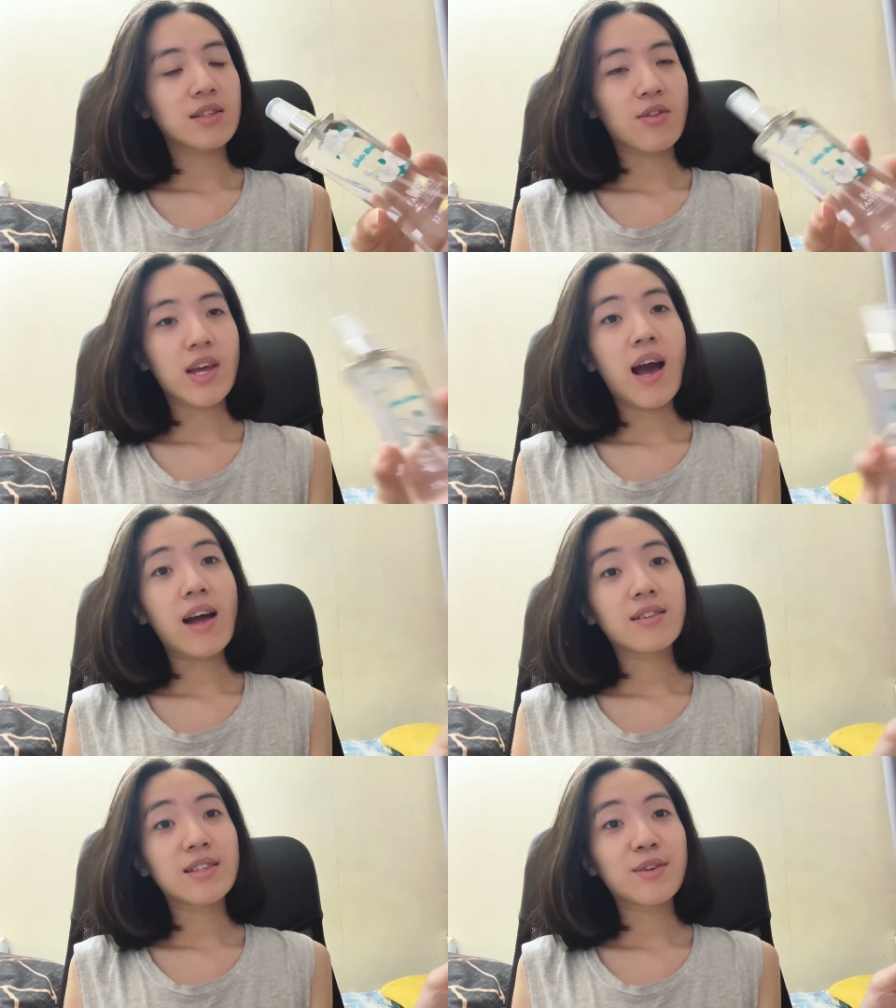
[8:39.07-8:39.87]
So yeah,
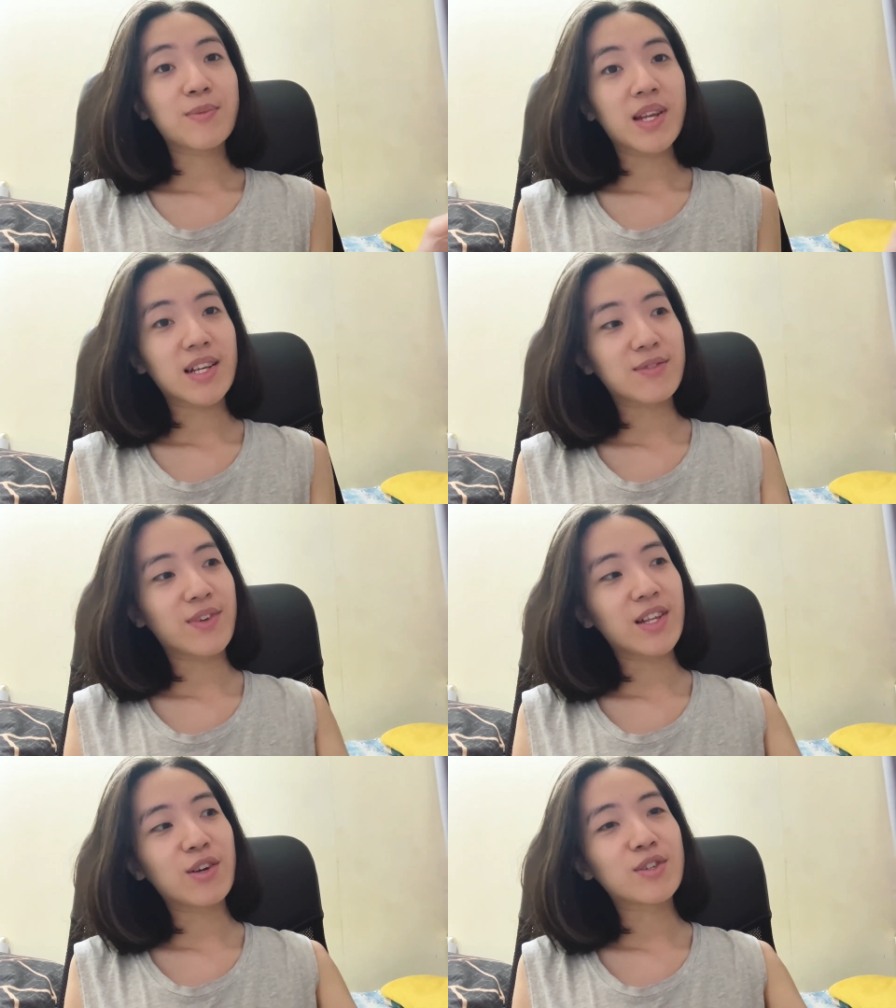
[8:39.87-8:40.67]
I'll see you in my next
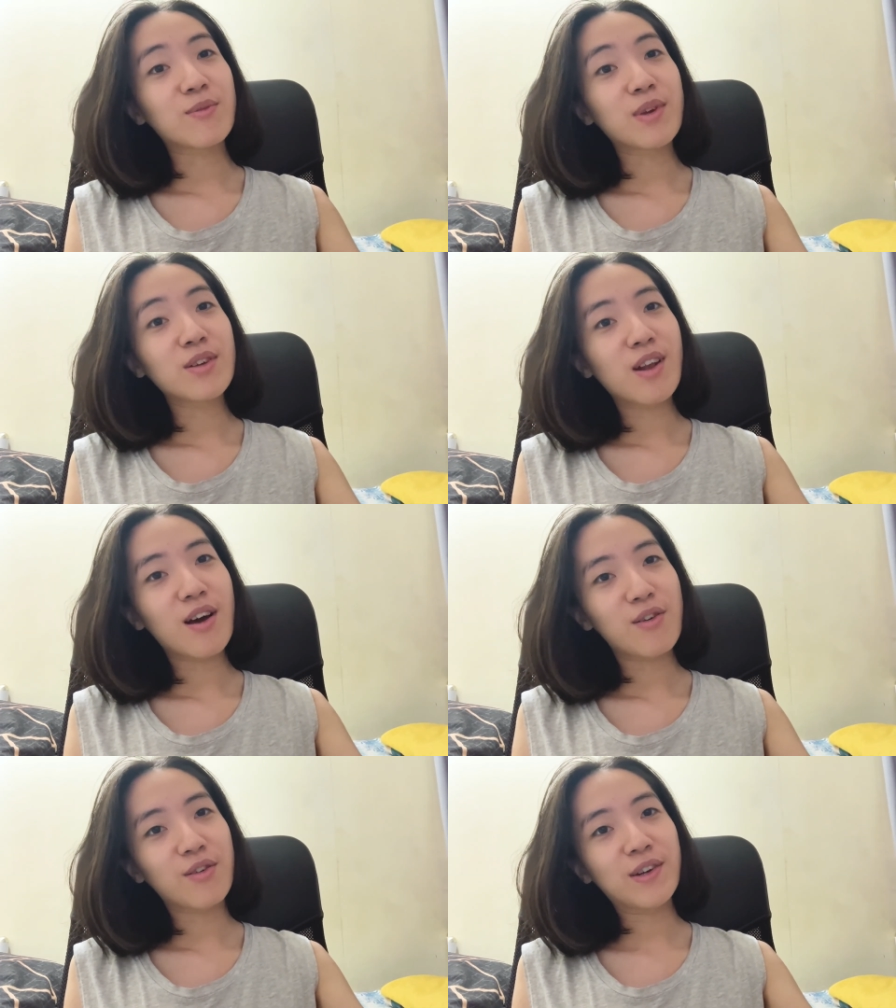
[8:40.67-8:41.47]
video. Sabihin niyo
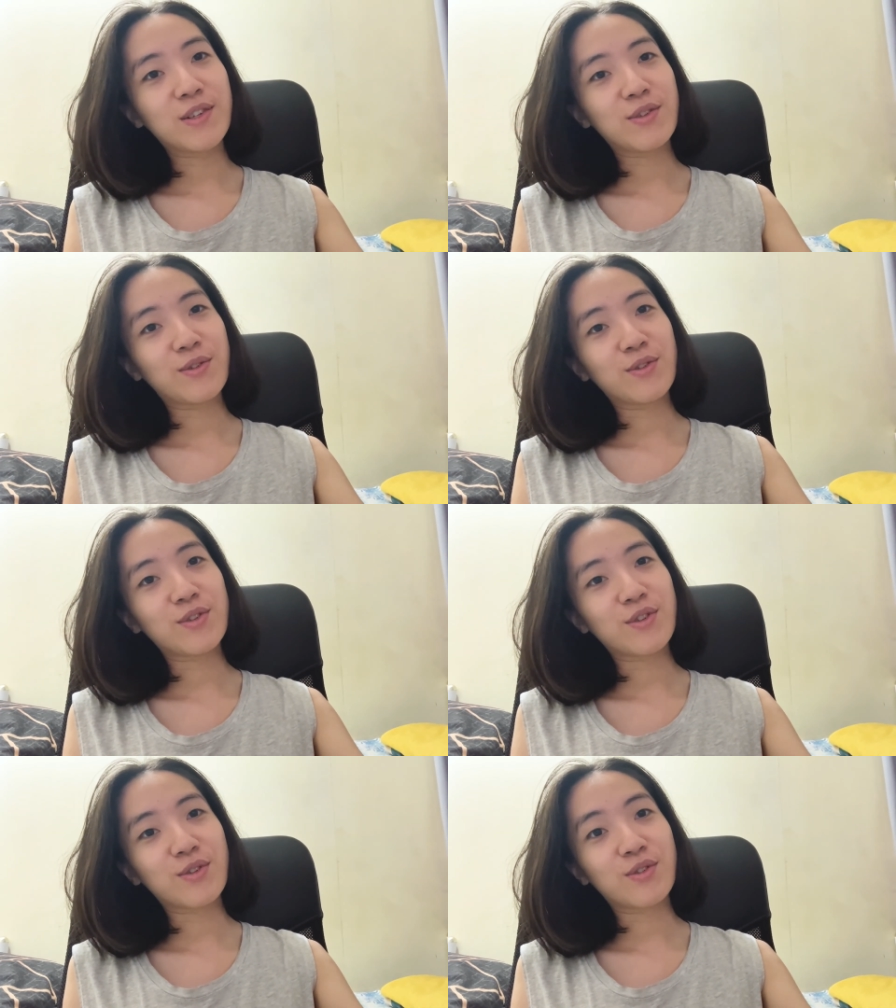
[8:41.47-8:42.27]
lang ako kung ano yung
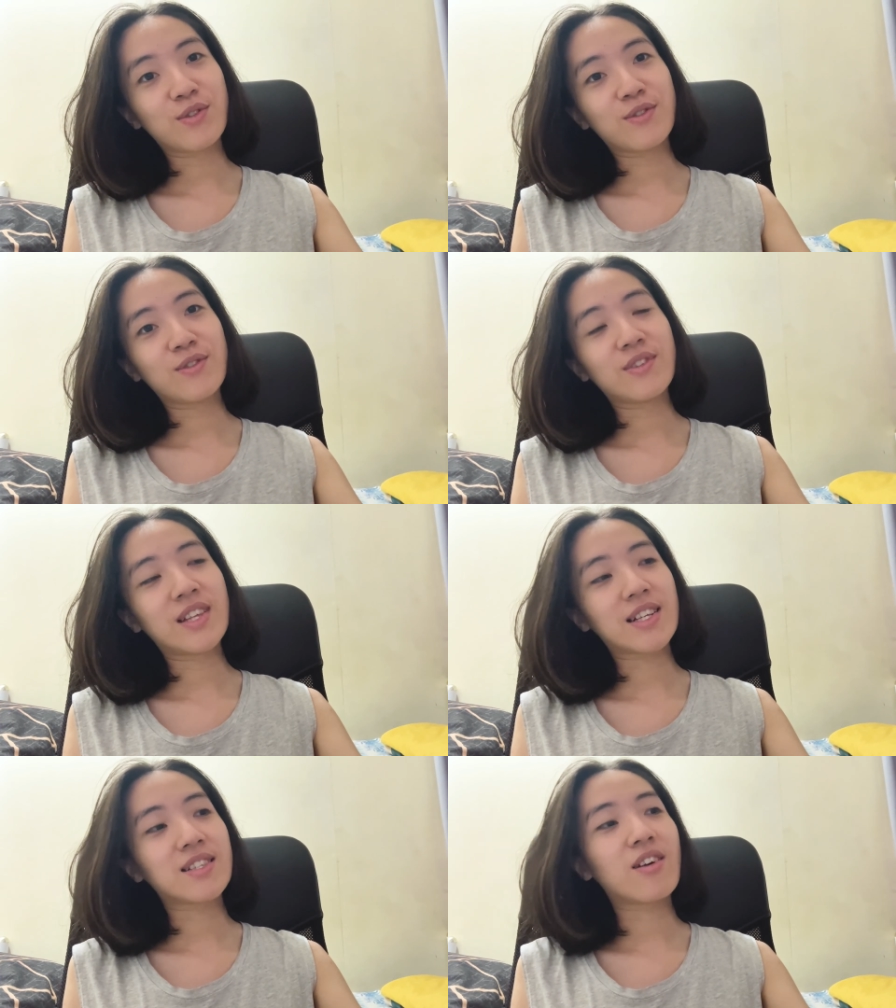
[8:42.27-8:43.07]
gusto niyong
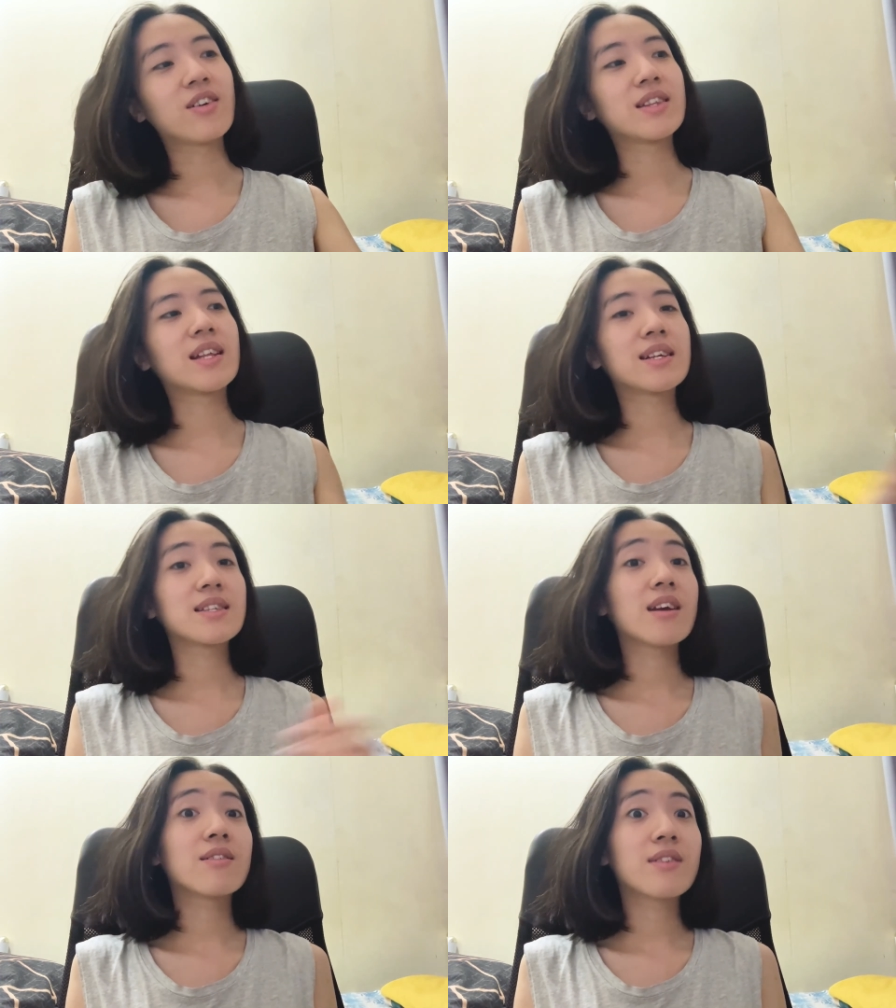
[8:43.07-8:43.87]
next na content.
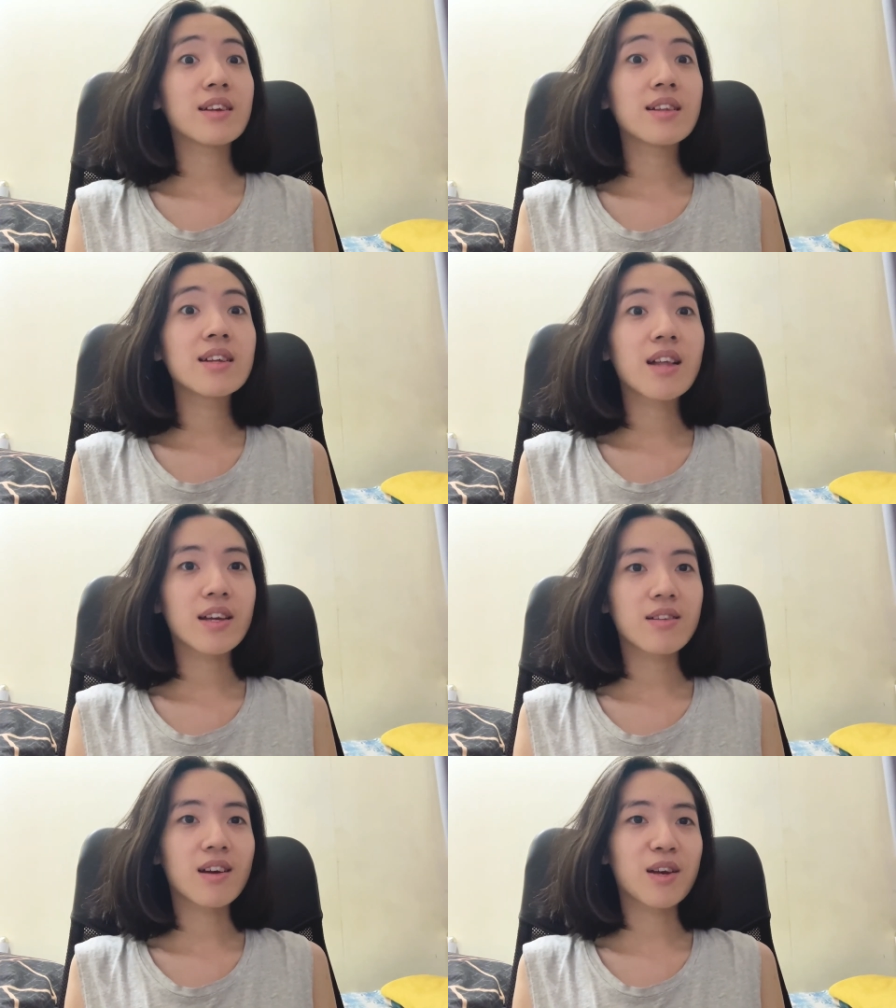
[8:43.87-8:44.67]
Because I really
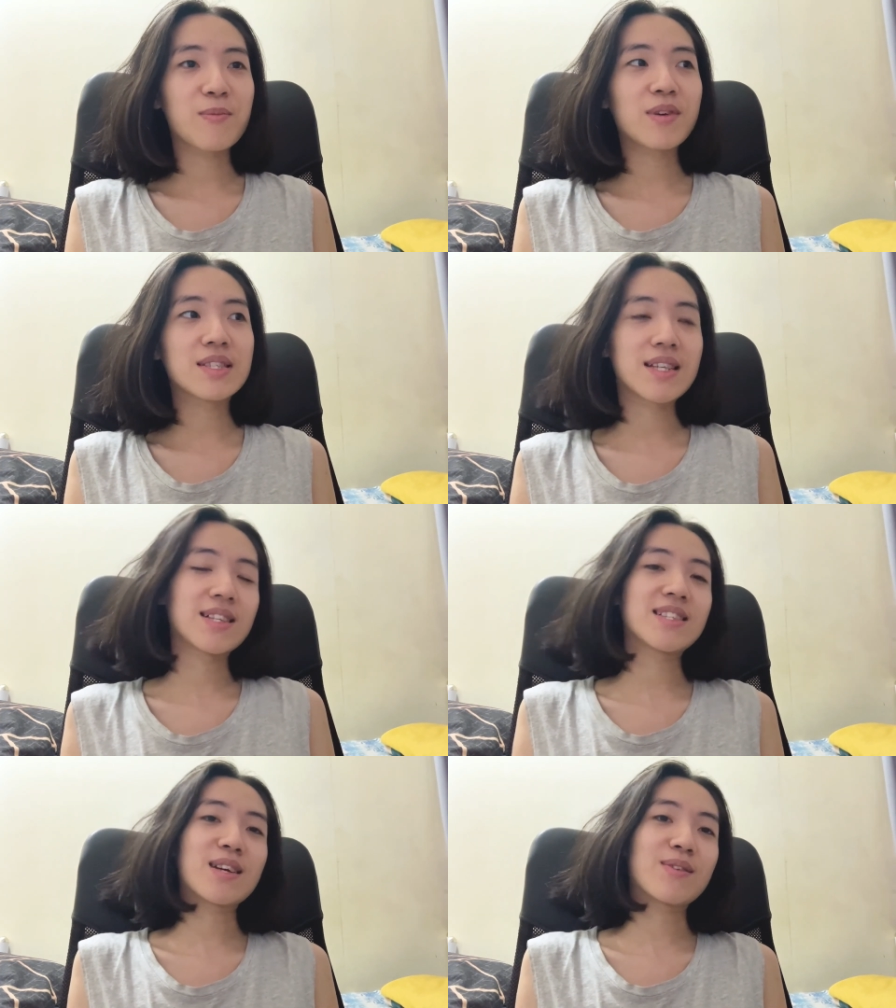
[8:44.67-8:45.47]
like talking about
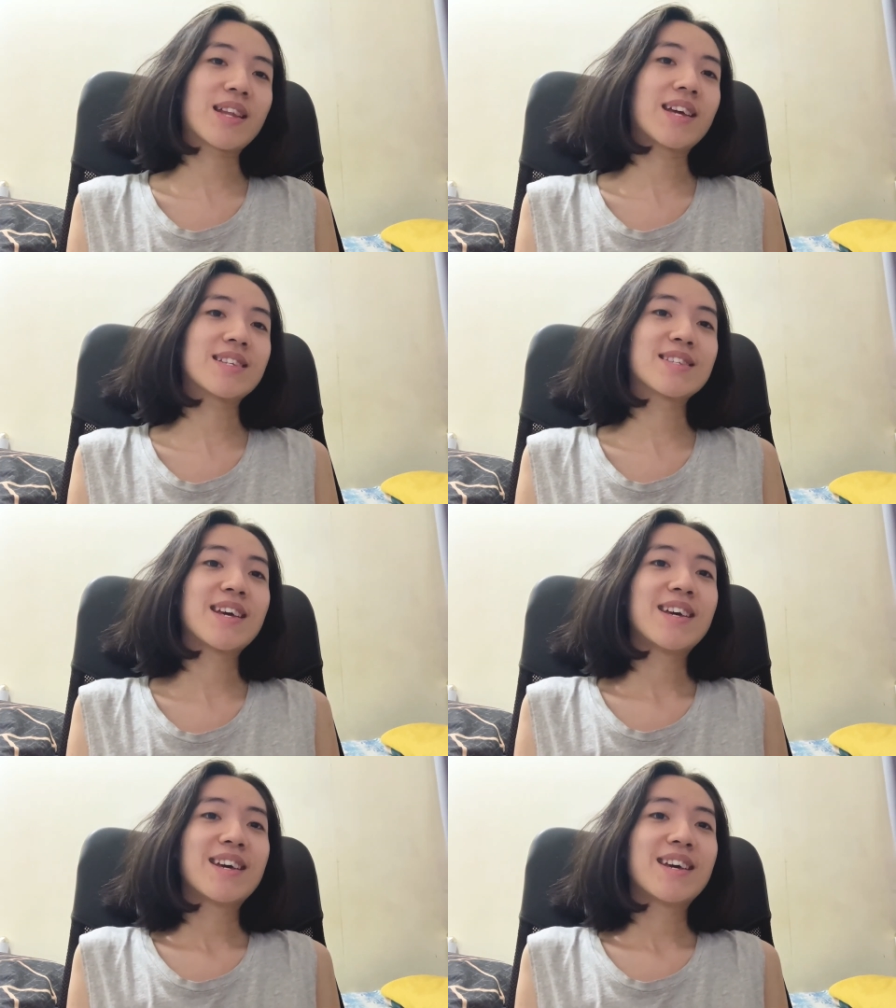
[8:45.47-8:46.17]
scents nowadays.